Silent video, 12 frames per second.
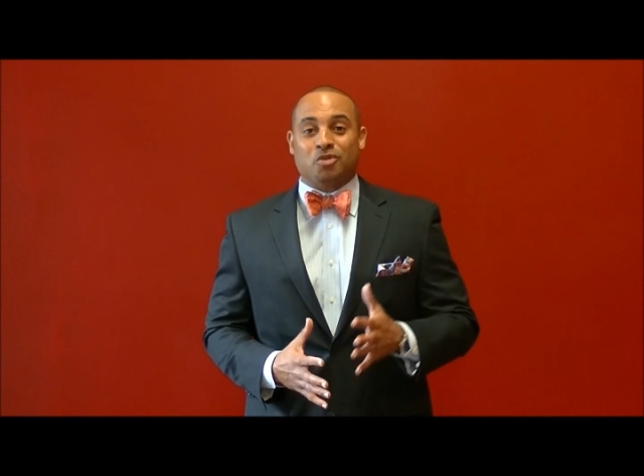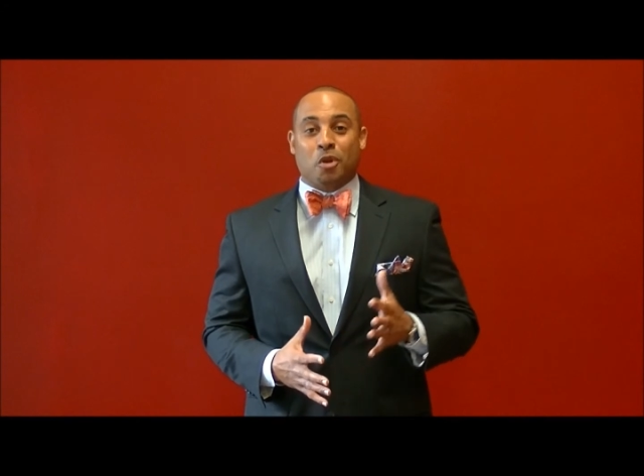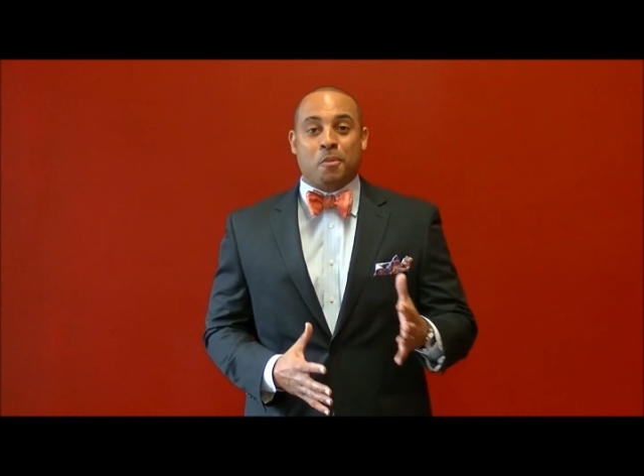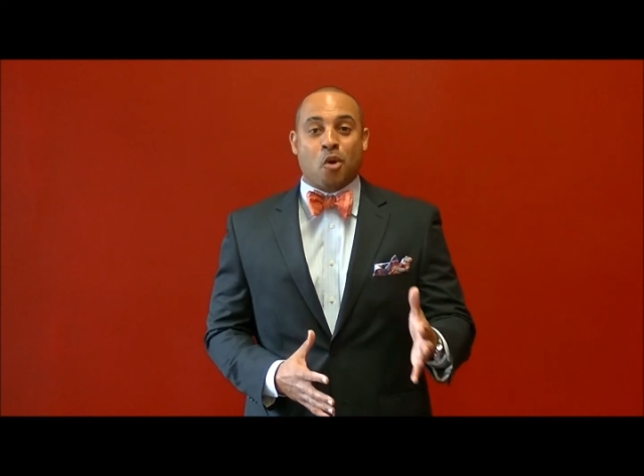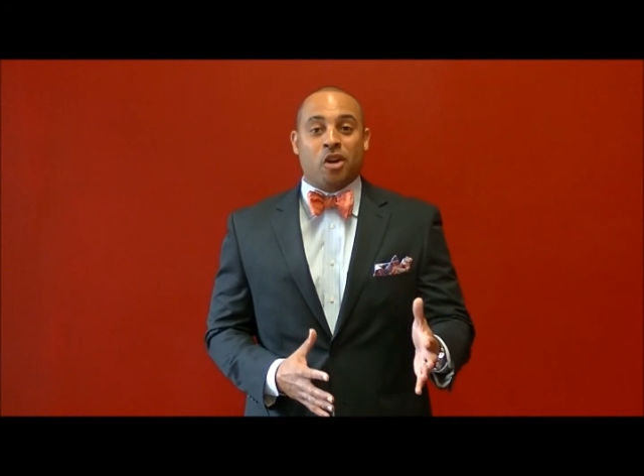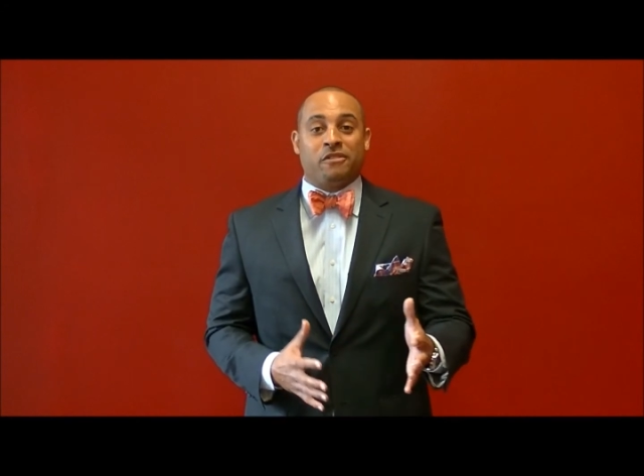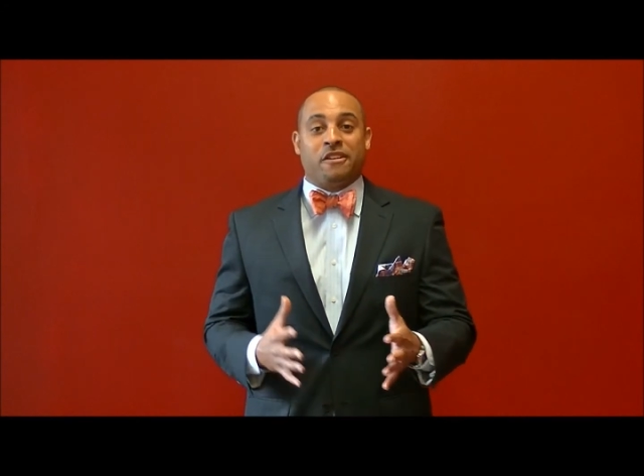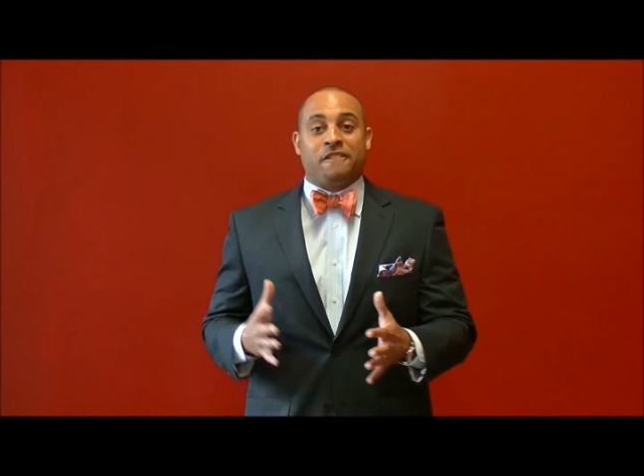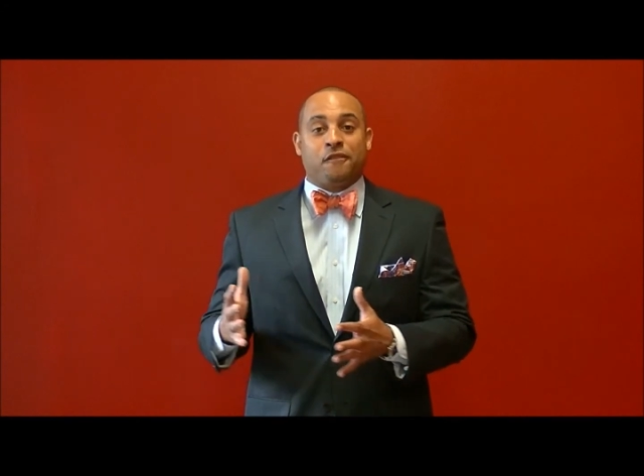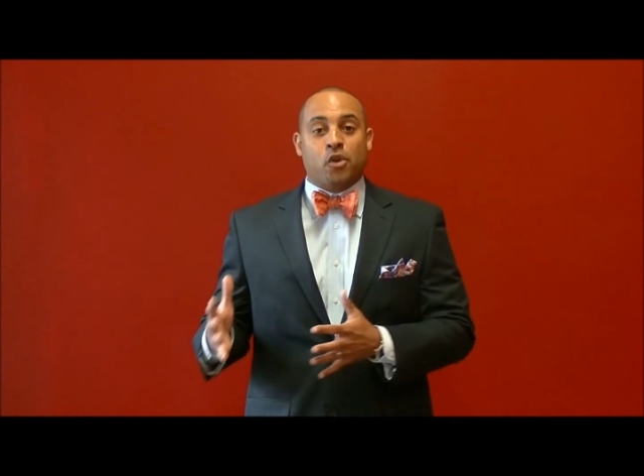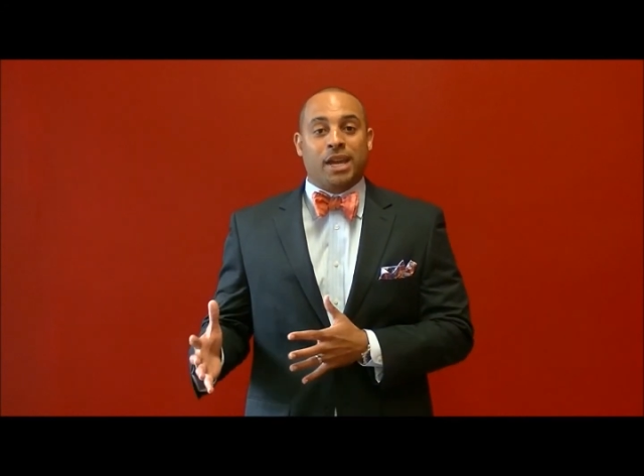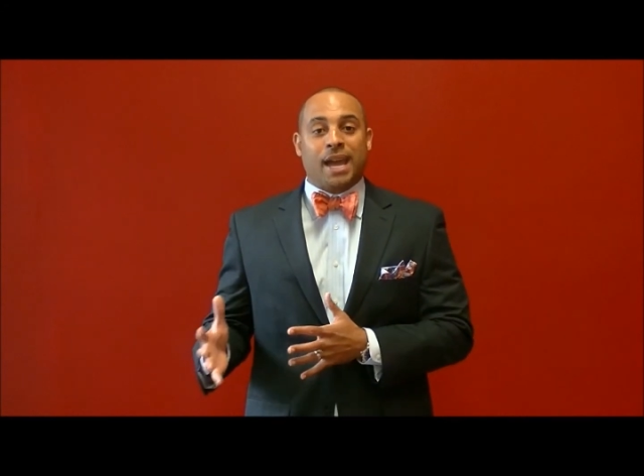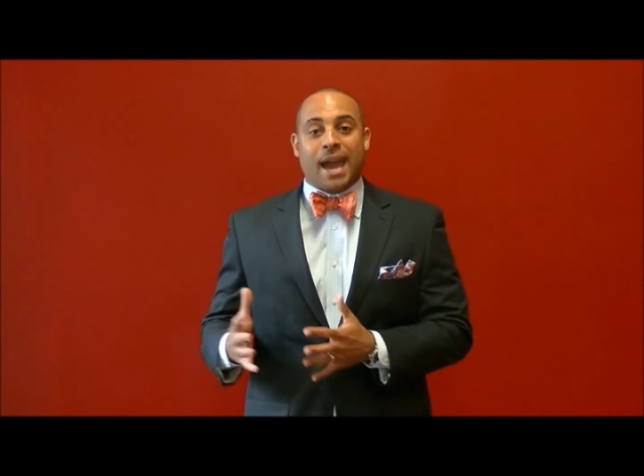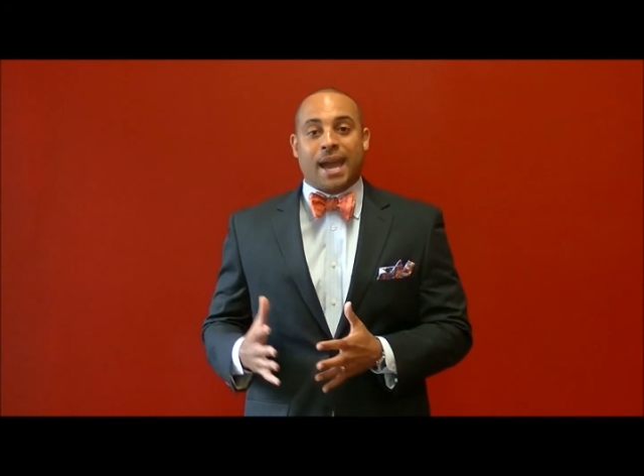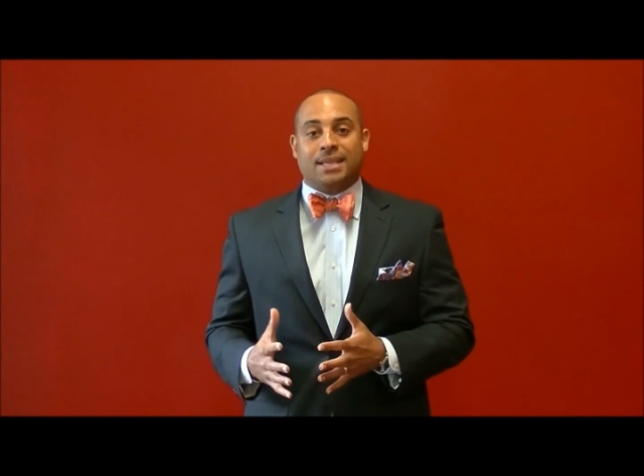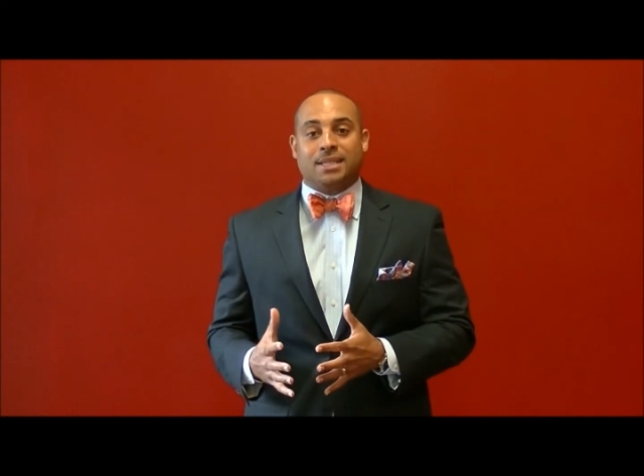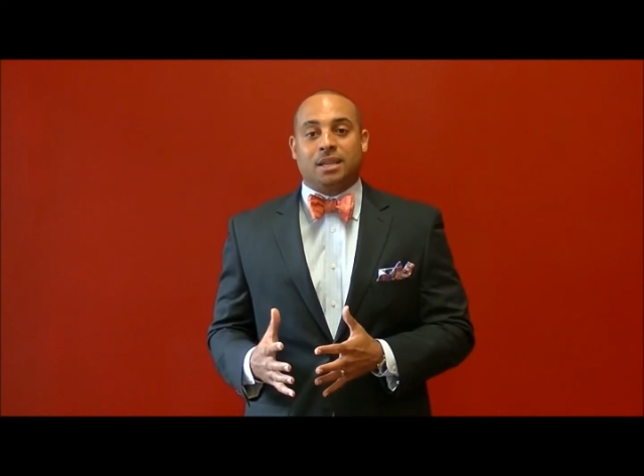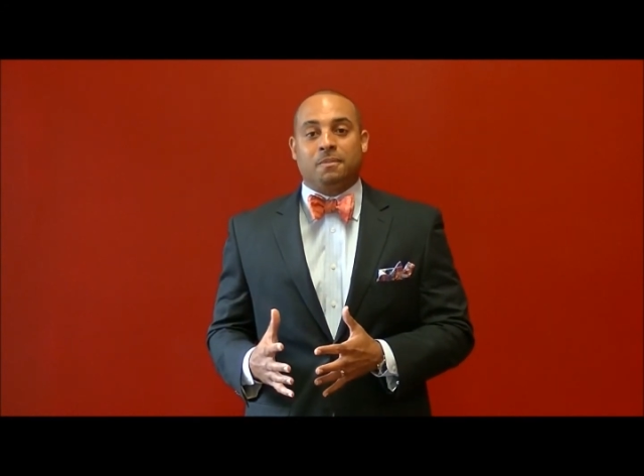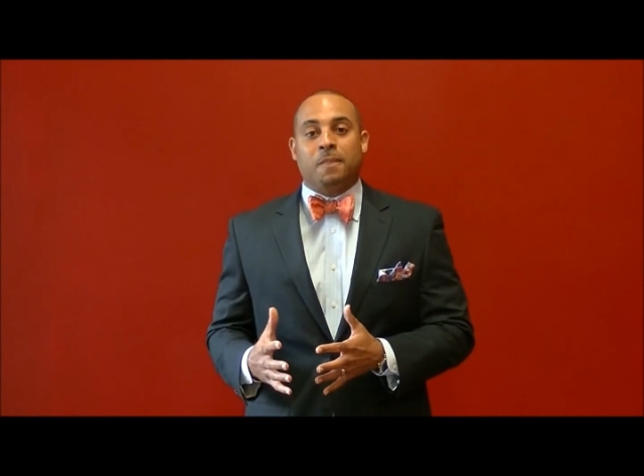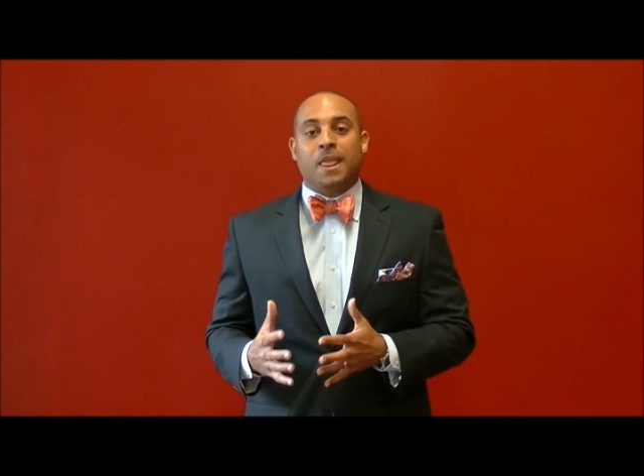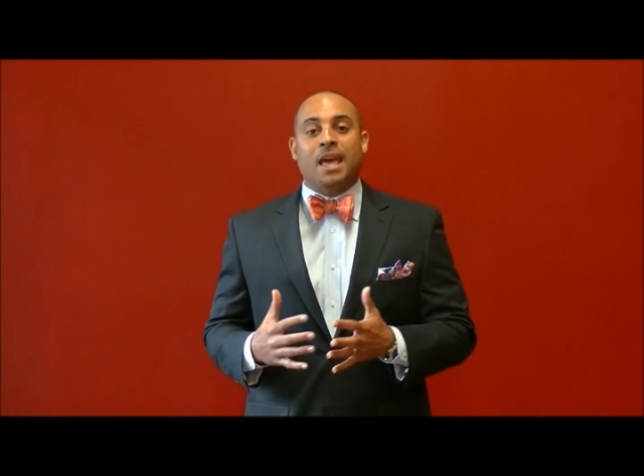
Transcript: report of a freak accident